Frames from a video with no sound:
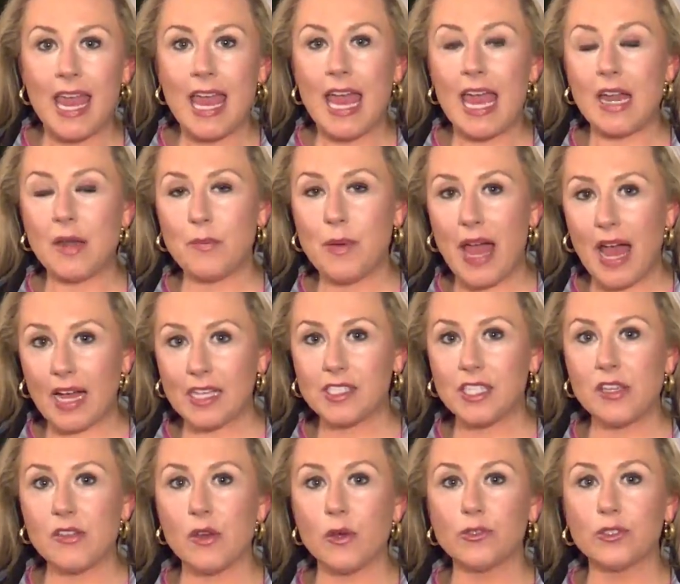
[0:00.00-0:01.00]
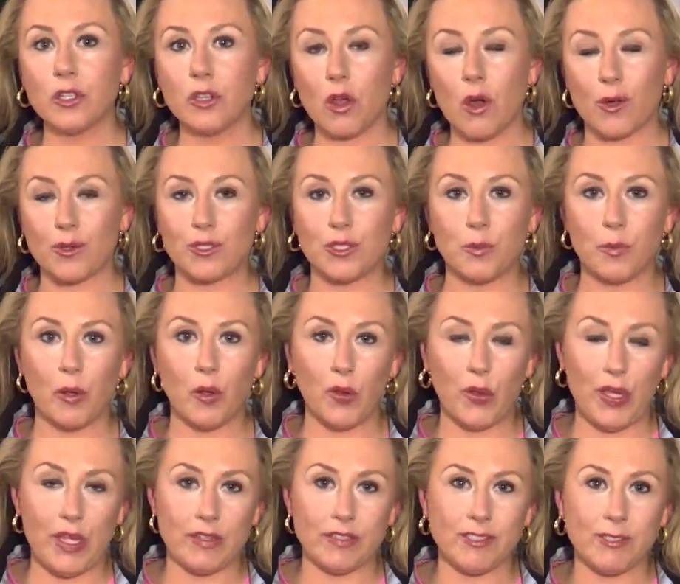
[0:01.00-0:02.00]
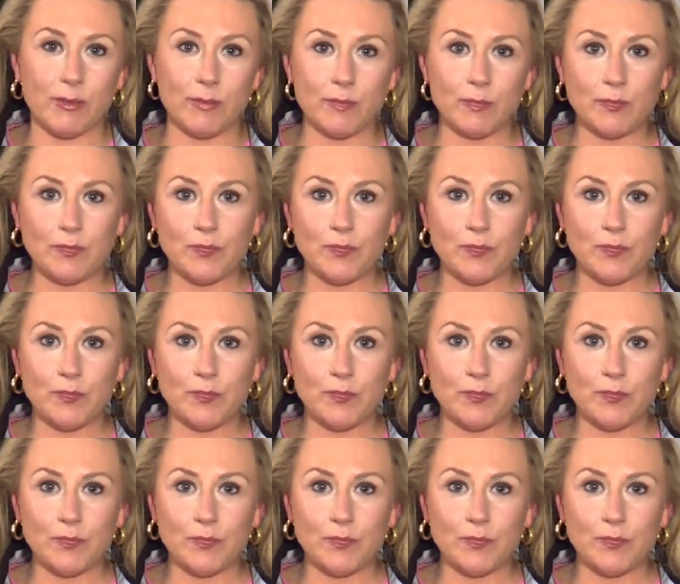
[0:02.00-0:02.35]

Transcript: and passing those along to police